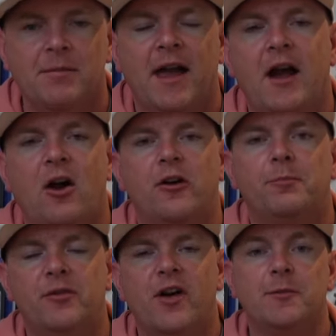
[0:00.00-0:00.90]
are
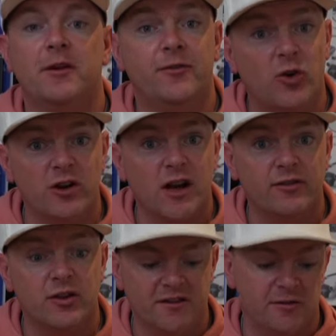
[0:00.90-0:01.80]
provided by
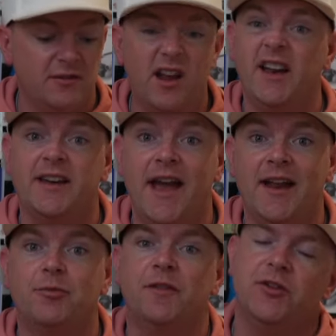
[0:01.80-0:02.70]
4Golf Custom, not
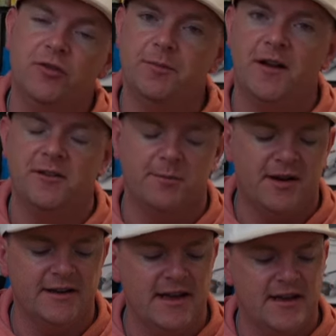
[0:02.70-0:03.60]
NAD, but they do sponsor the
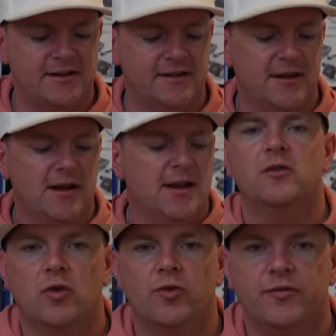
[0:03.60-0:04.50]
podcast.
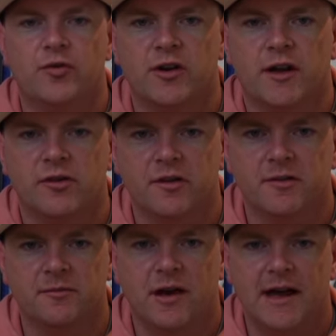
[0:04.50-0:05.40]
Go to 4Golf
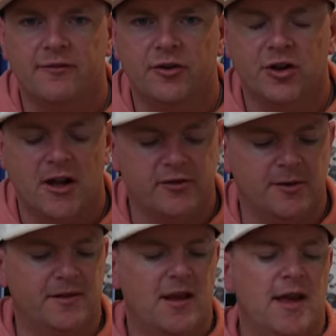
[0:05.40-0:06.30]
Custom for your golf
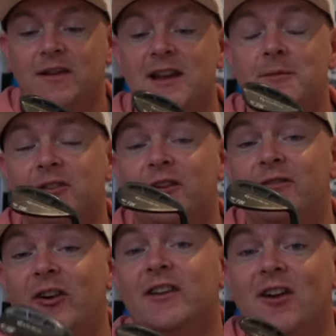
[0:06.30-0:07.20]
clubs. Kenny McDonough
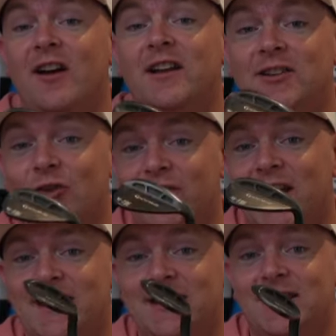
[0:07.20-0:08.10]
very kindly
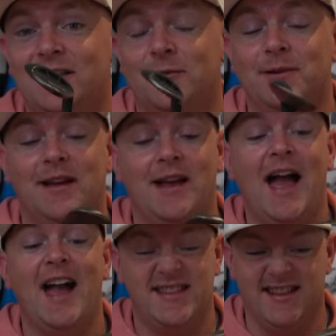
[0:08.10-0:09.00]
donated this to me
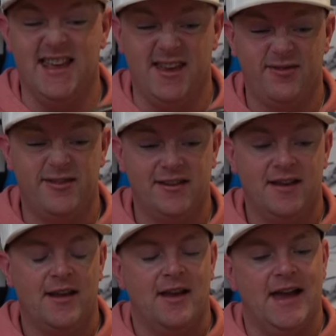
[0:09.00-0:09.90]
as a gift,
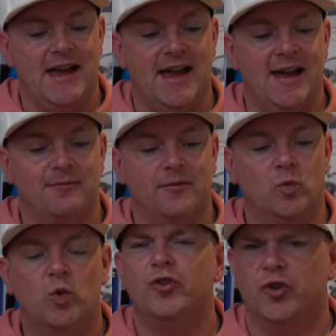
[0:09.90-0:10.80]

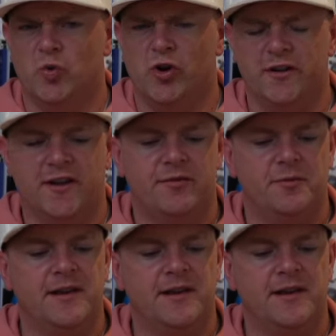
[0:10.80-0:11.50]
one-to-one, not from